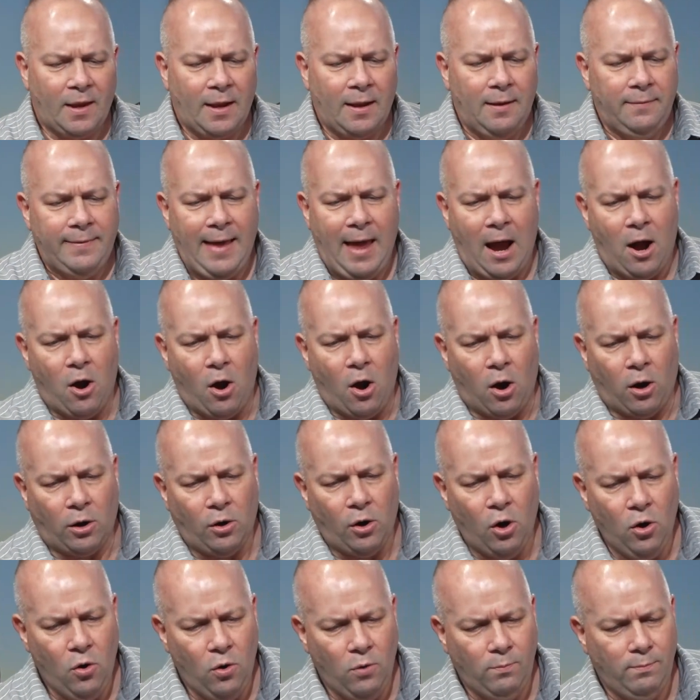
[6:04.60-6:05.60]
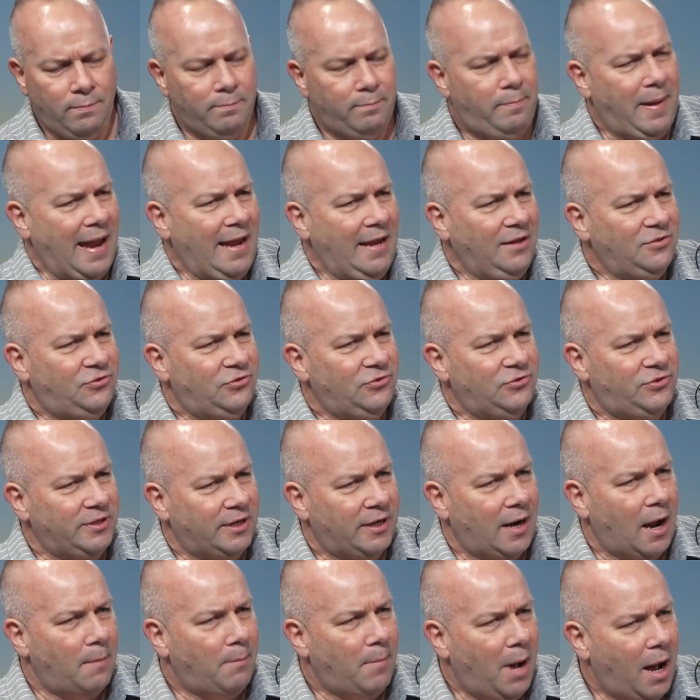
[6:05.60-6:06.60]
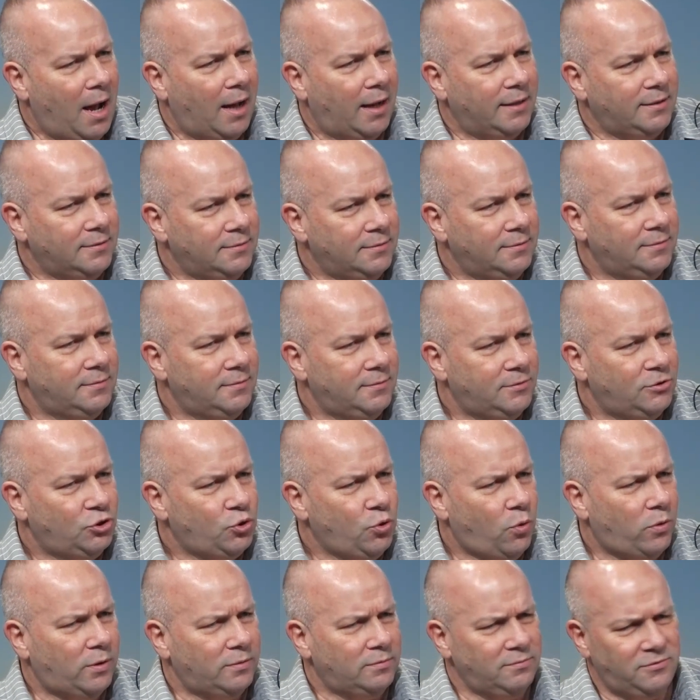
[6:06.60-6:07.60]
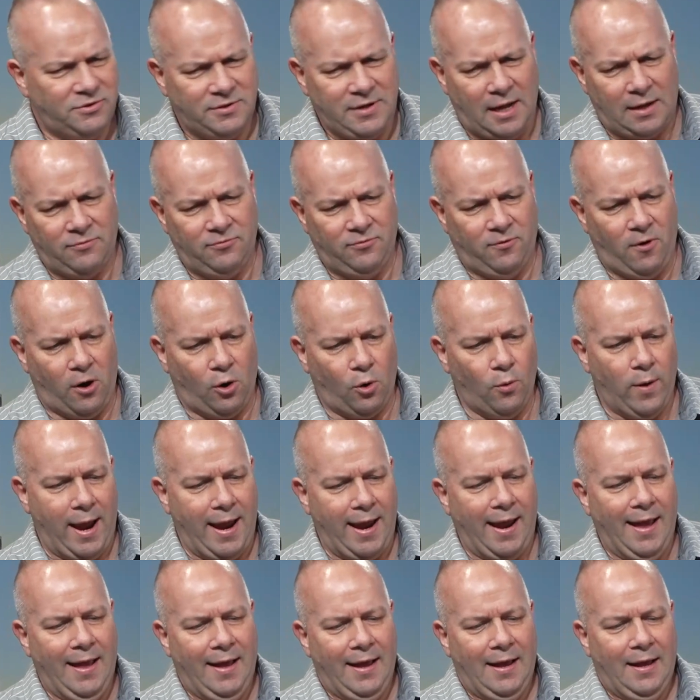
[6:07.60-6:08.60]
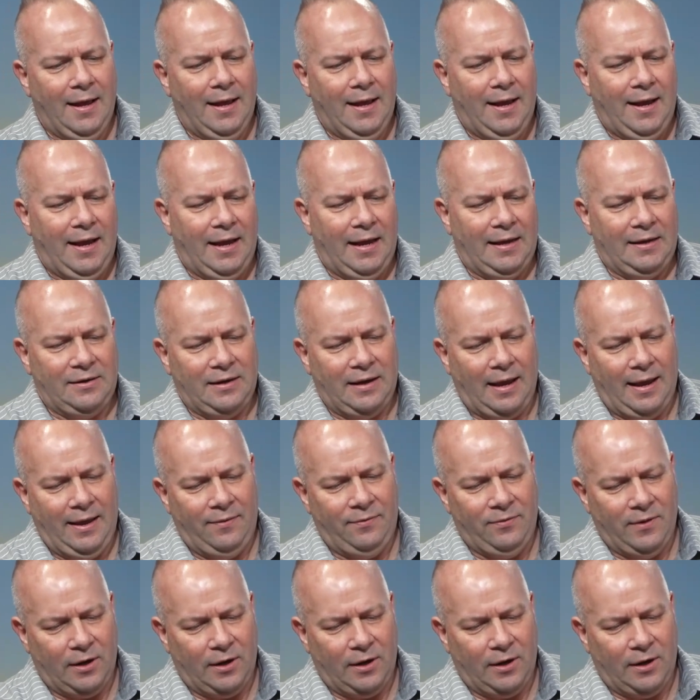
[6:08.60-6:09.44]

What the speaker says: Now, our home base is in Amman, Jordan. It's not far away. And the